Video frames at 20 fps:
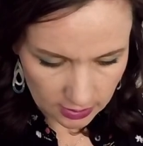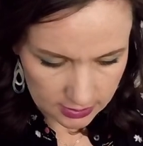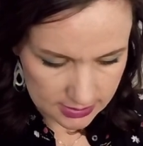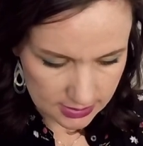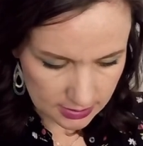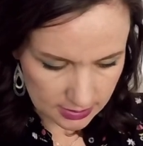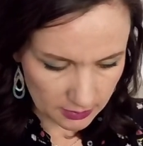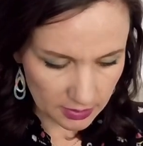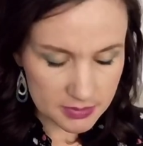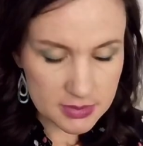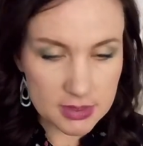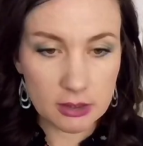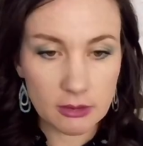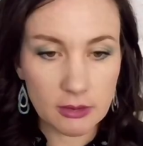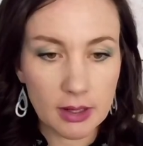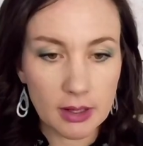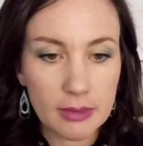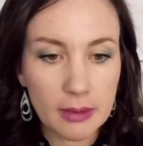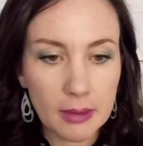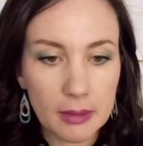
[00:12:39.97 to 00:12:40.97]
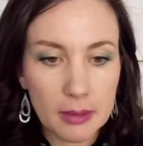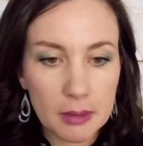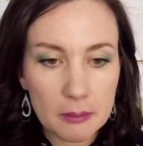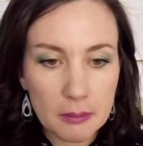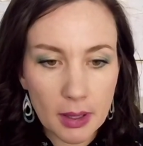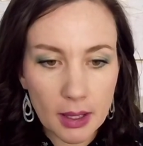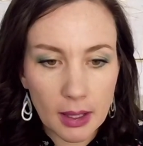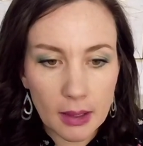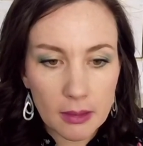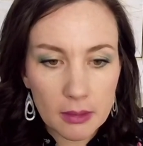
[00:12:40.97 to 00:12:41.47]
got some lipstick right there
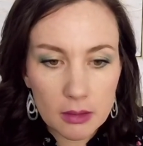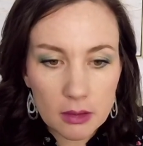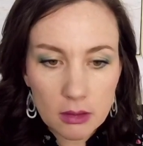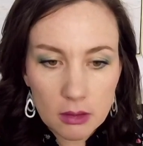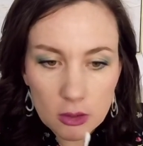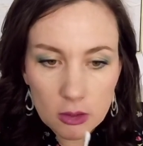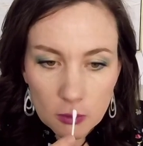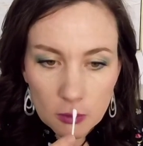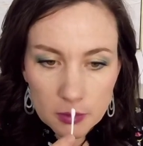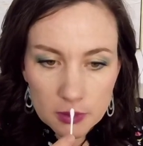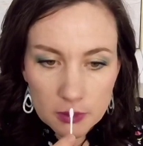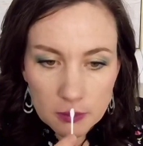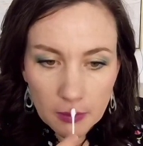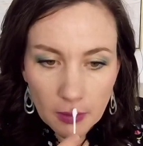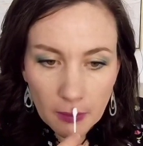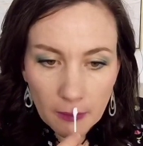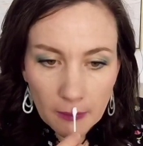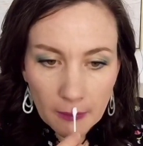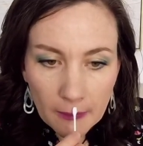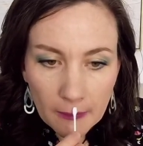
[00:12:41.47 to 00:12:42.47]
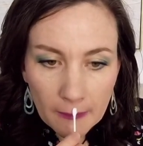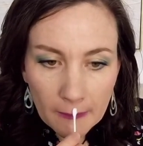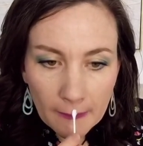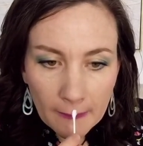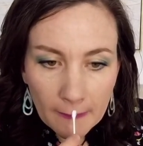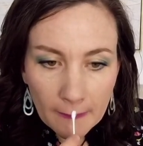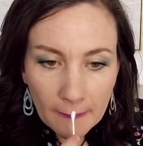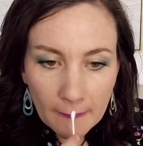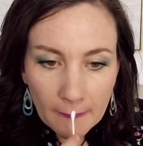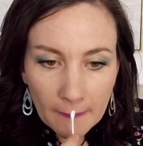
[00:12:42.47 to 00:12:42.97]
in my little Cupid's bow.
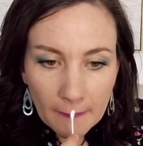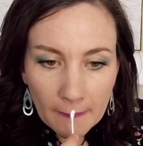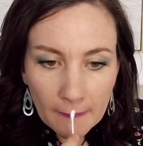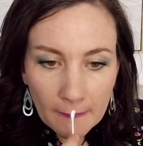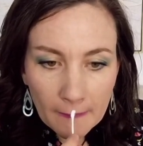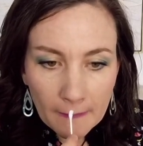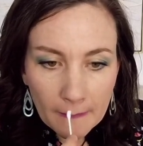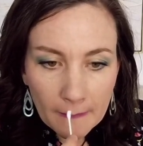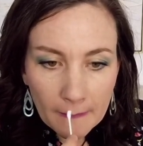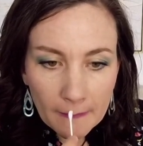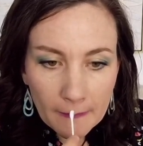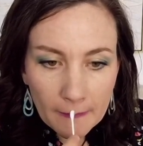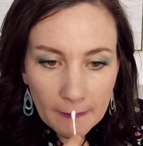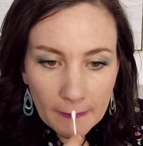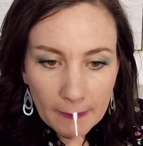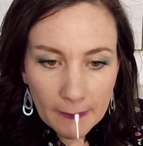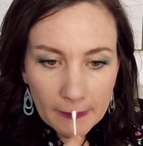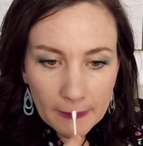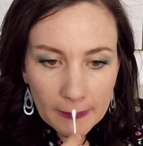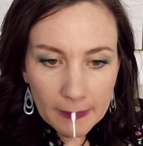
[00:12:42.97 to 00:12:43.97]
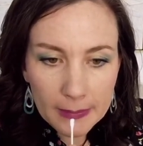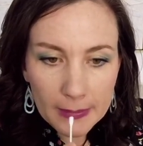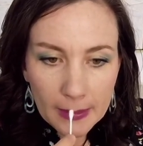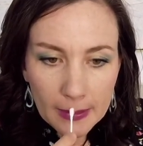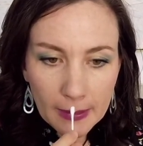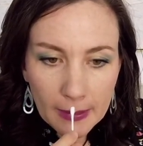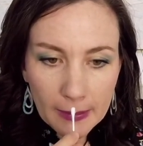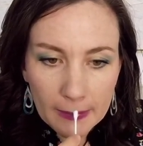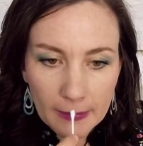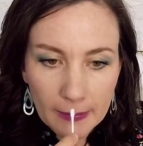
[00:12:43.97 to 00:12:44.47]
Scoop
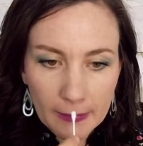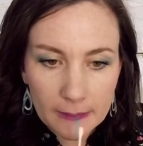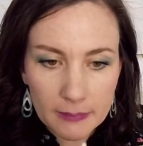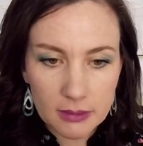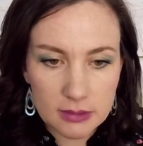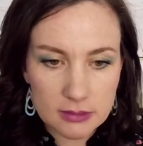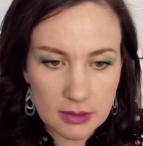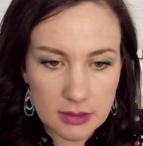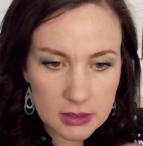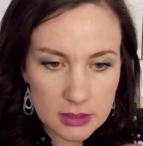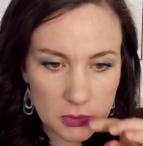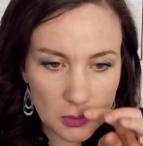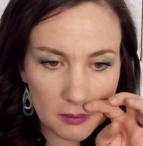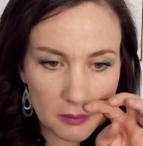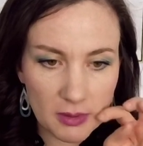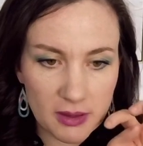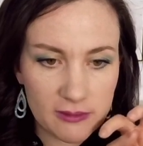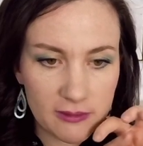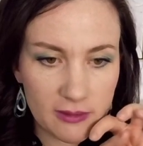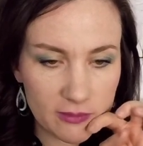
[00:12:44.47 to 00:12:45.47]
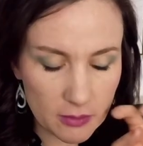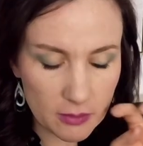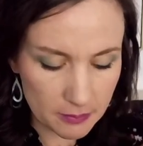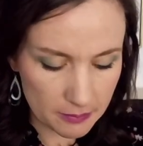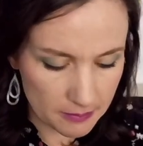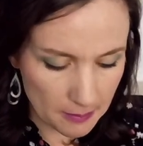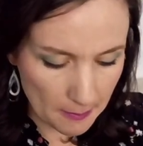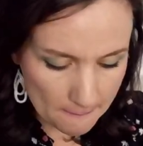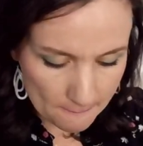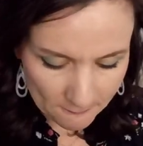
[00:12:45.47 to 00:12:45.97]
that out of there because that's one of my
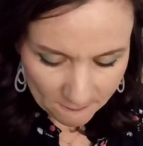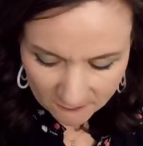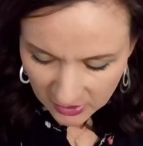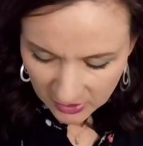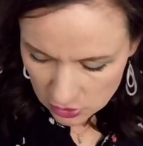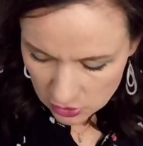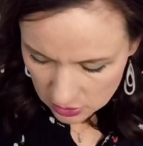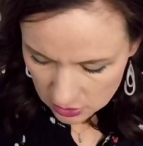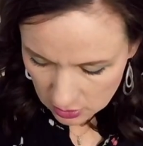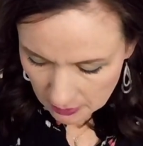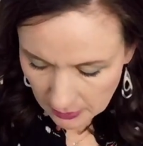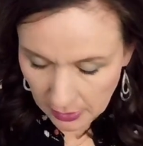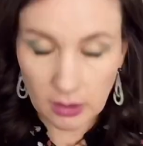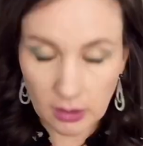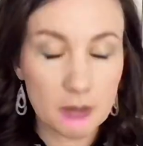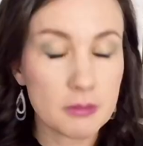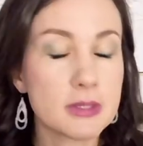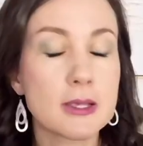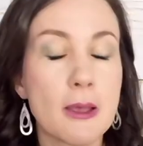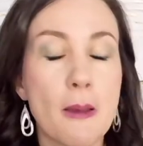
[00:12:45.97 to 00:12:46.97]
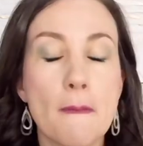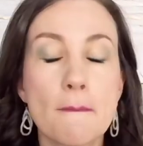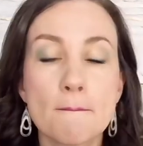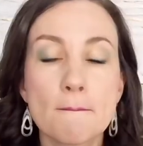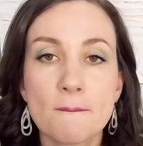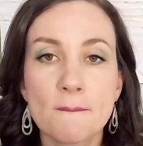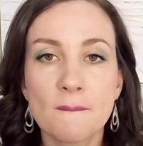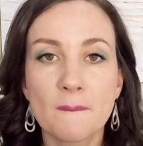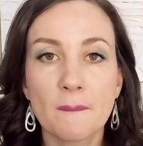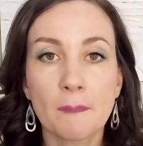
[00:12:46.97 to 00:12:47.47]
favorite features of my lips.
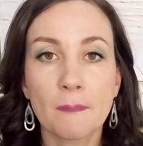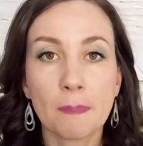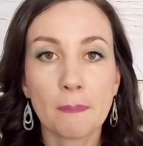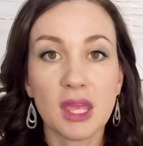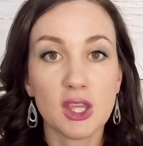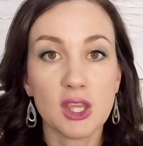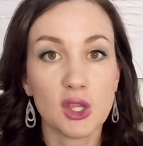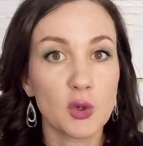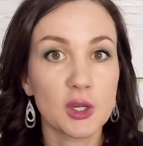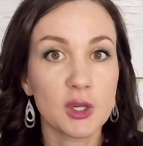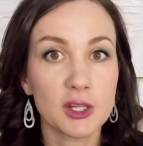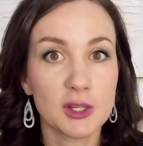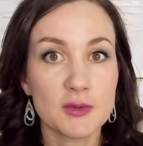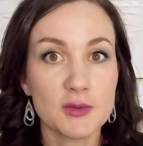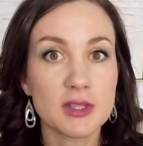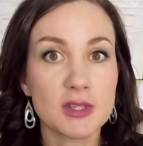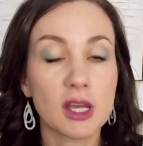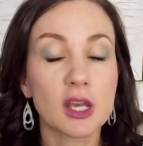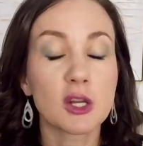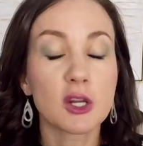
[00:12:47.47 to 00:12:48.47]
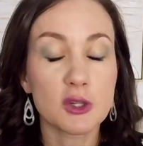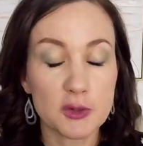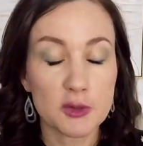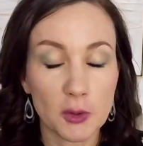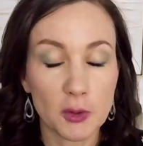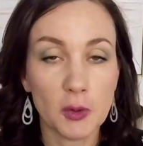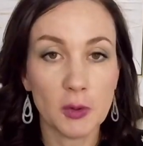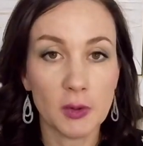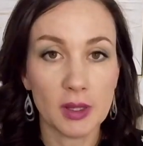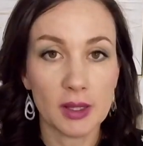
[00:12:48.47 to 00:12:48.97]
You can use
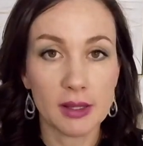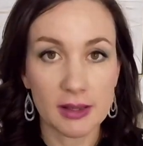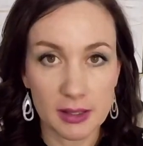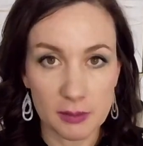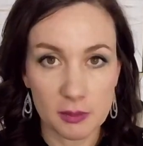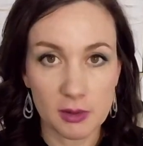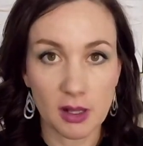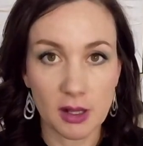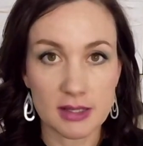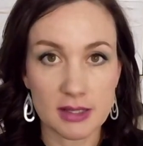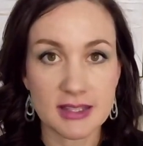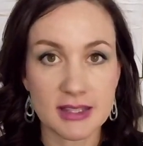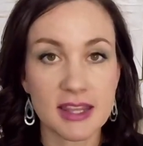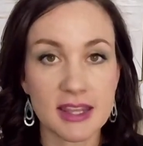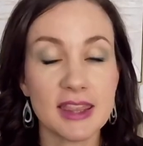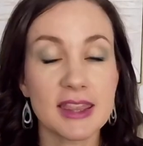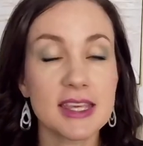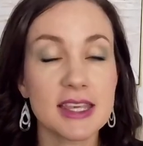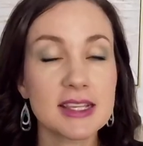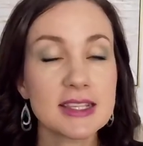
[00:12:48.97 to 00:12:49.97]
Control lip gloss.